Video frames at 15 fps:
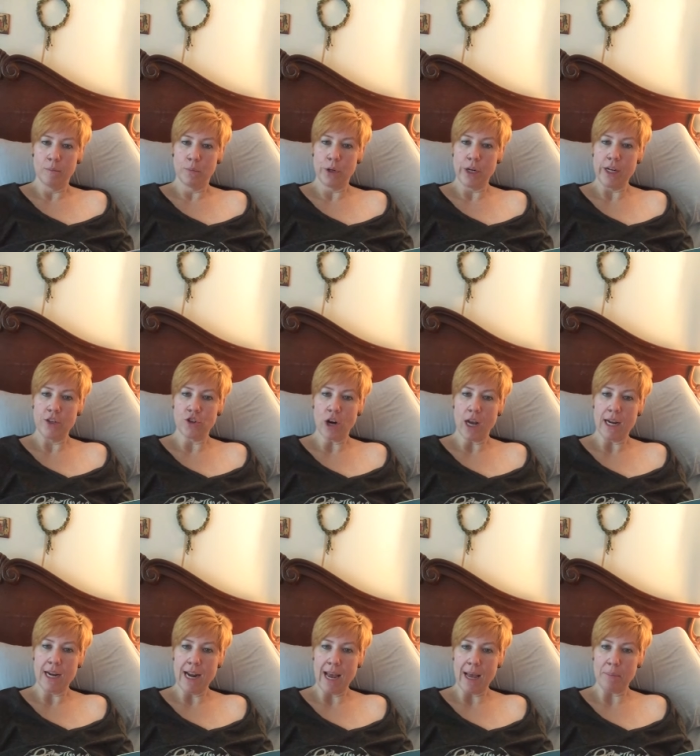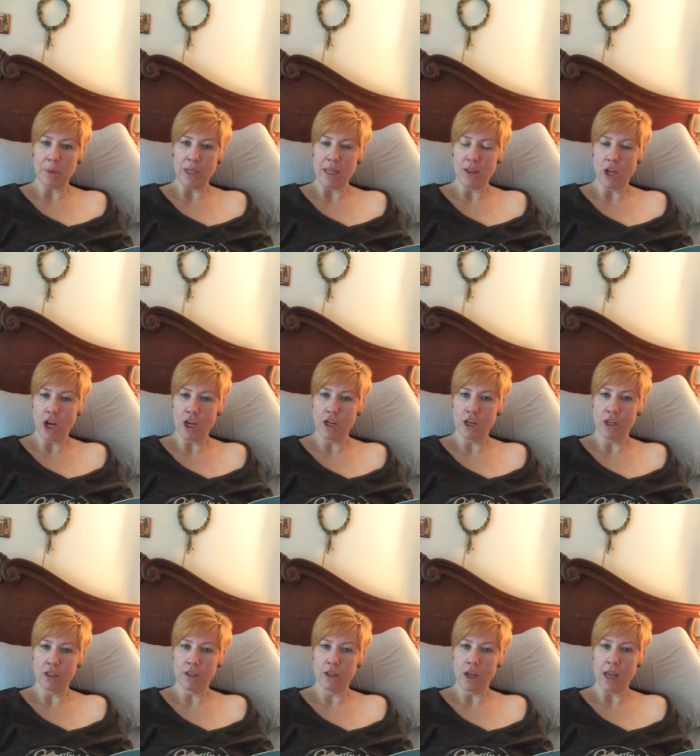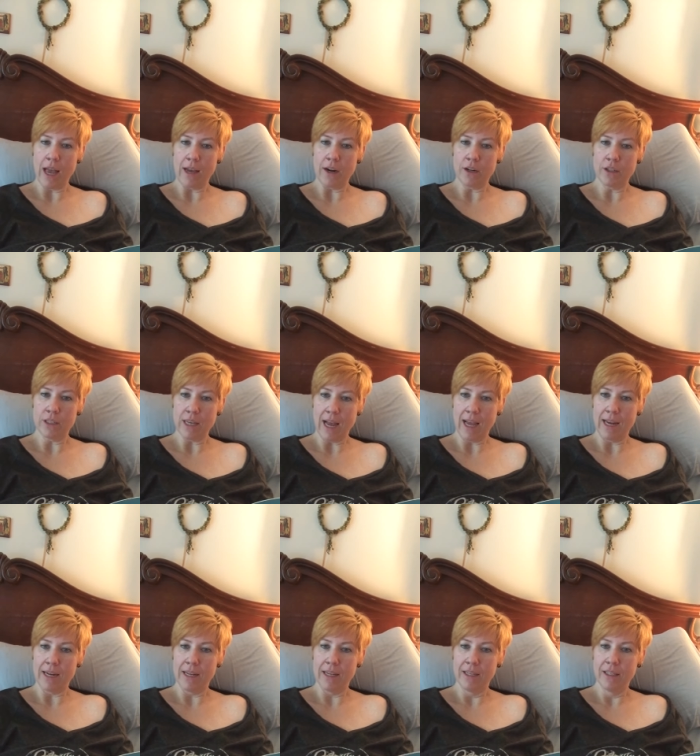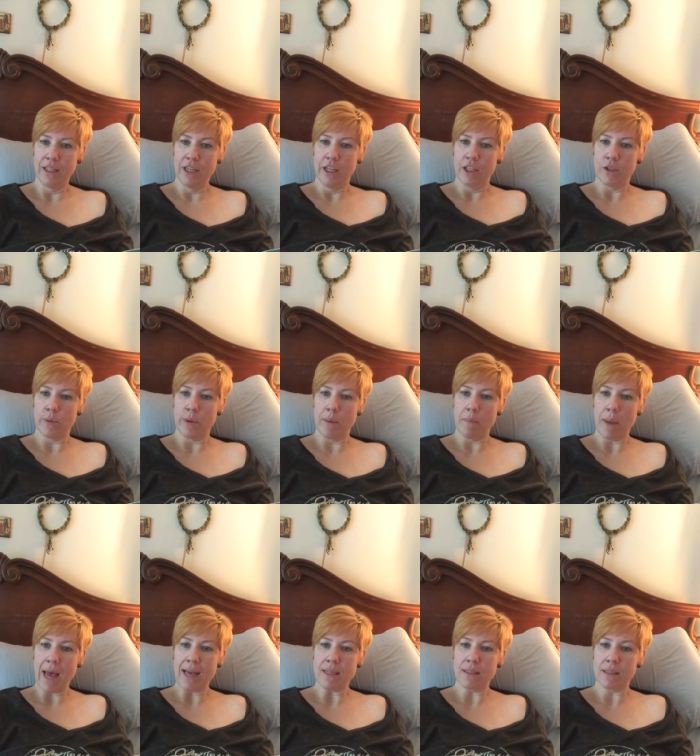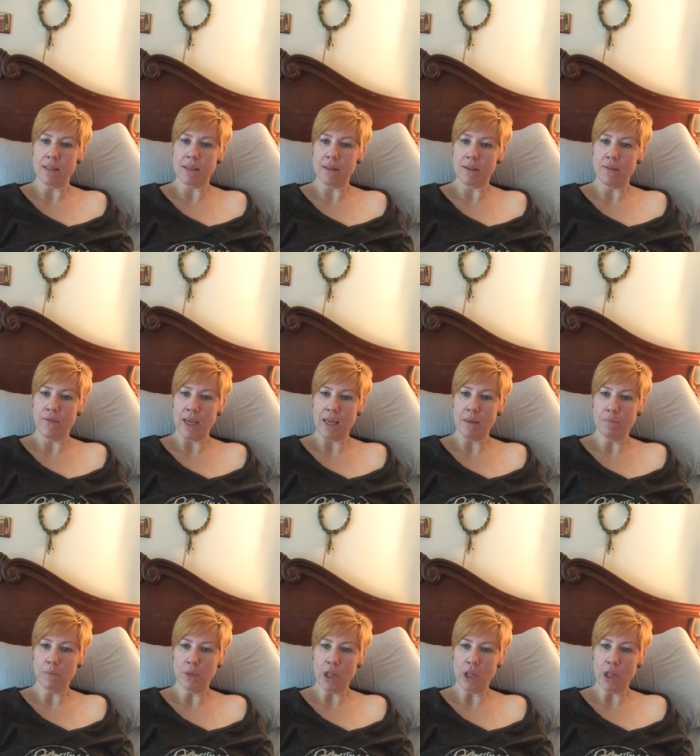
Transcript: Bree trotting happily along at her side. She went past the vacant